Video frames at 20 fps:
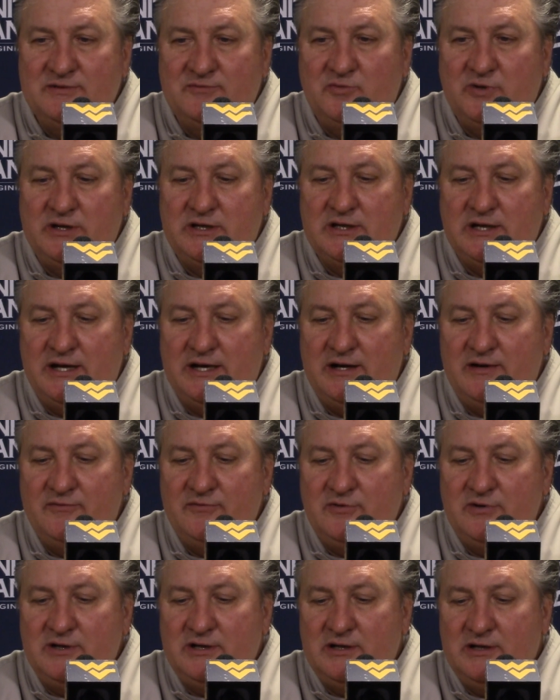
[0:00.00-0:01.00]
if we could
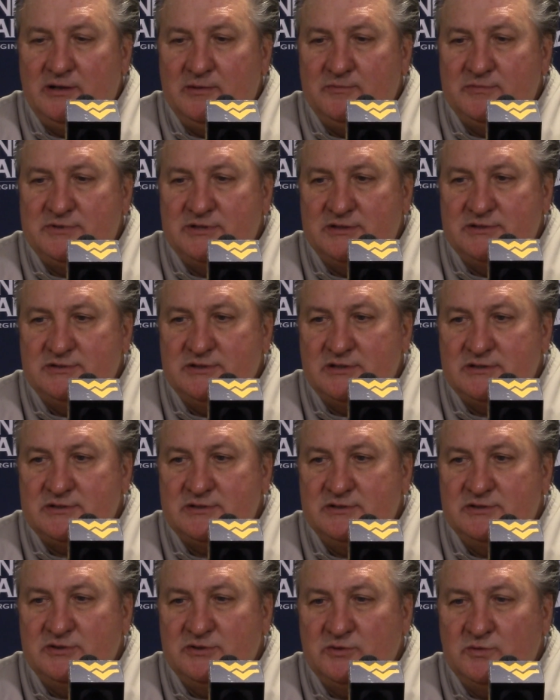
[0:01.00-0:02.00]
ever get them to
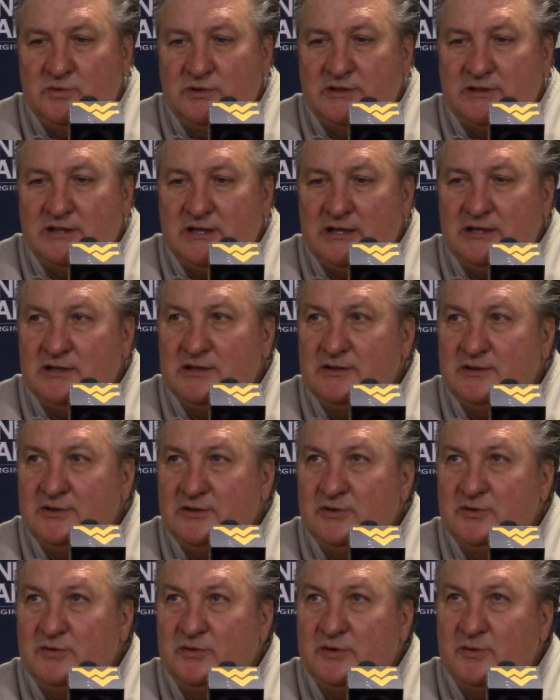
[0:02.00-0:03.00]
just do what they can
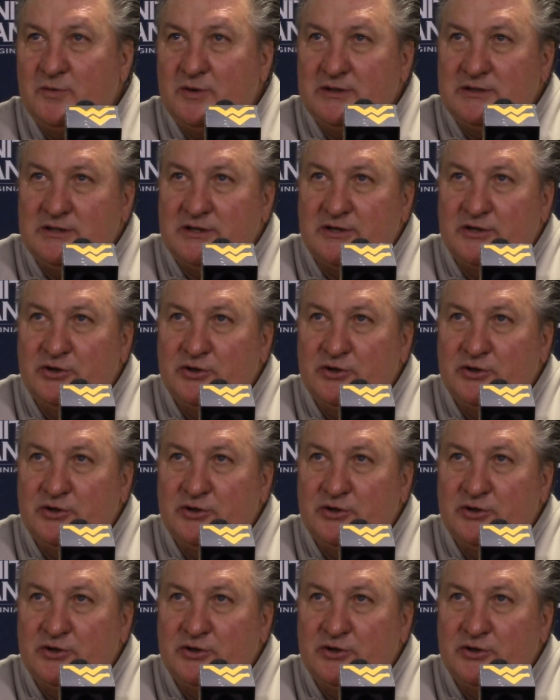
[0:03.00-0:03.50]
do and what they're